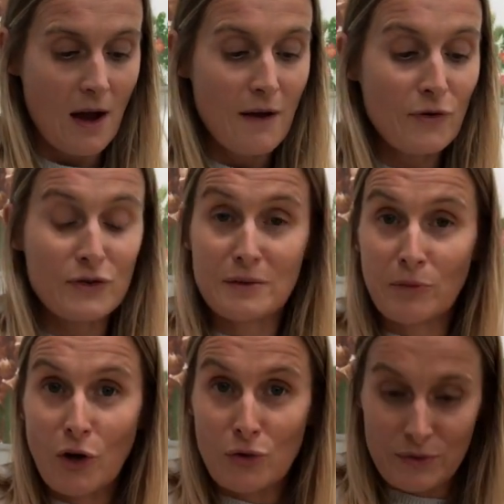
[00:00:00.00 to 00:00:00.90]
I've got some
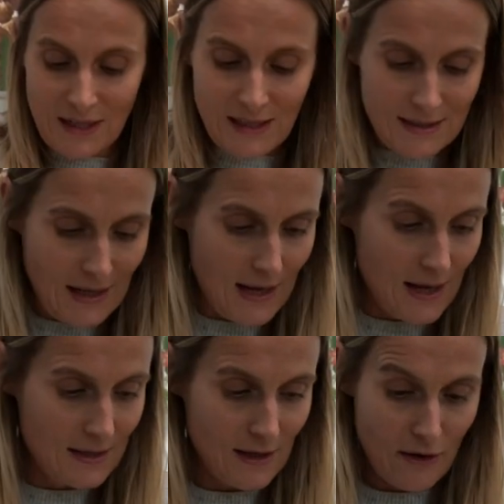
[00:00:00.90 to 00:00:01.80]
gold glitter here,
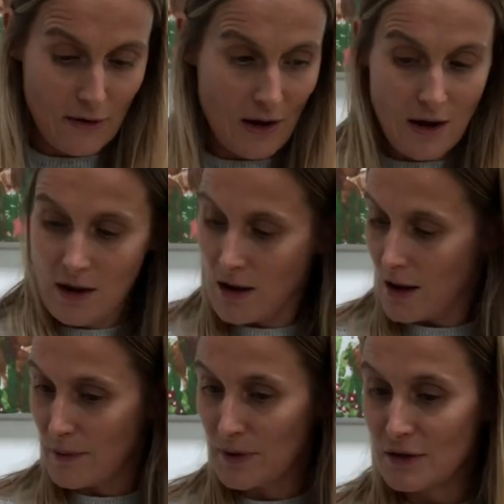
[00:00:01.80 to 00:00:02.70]
so
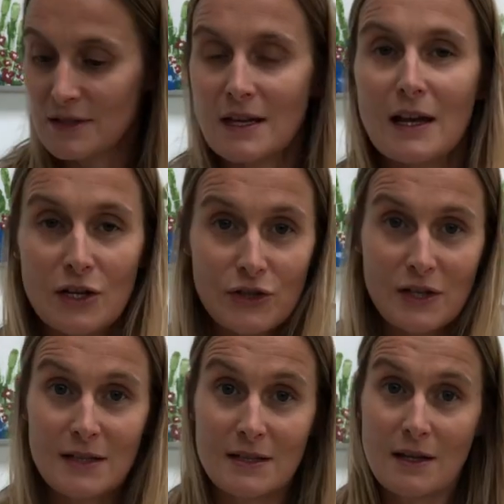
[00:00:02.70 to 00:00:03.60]
I'm going to
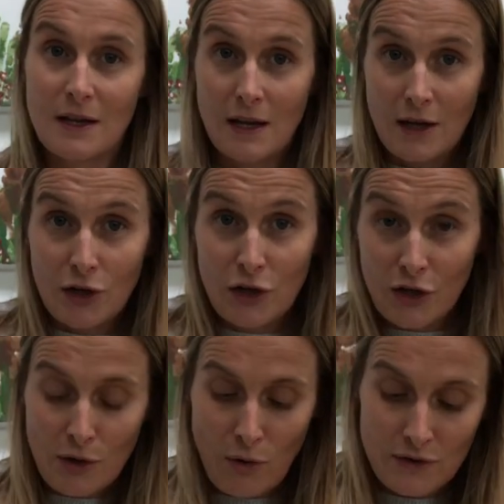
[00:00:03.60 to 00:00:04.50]
just
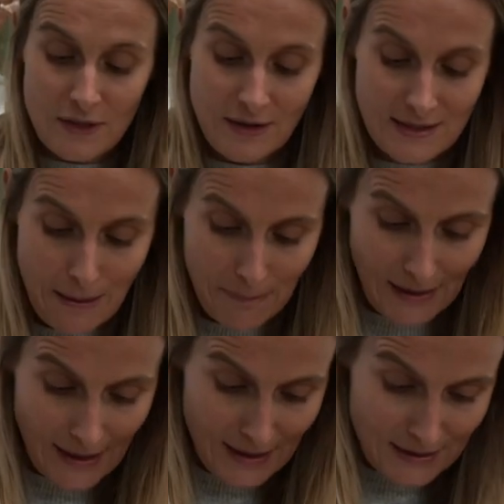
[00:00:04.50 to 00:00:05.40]
glue onto the
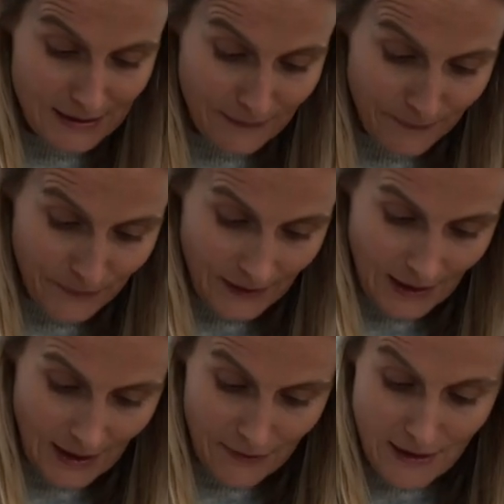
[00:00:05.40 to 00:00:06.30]
template
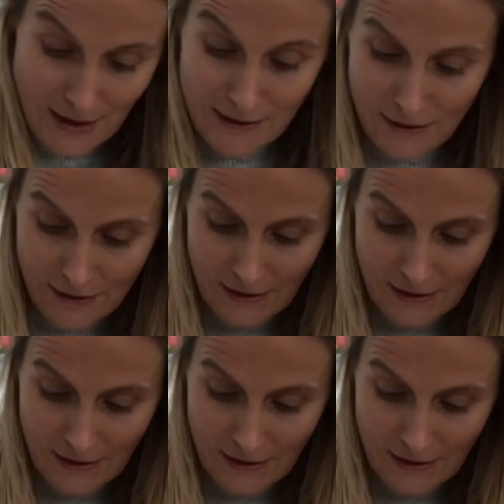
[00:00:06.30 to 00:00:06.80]
and then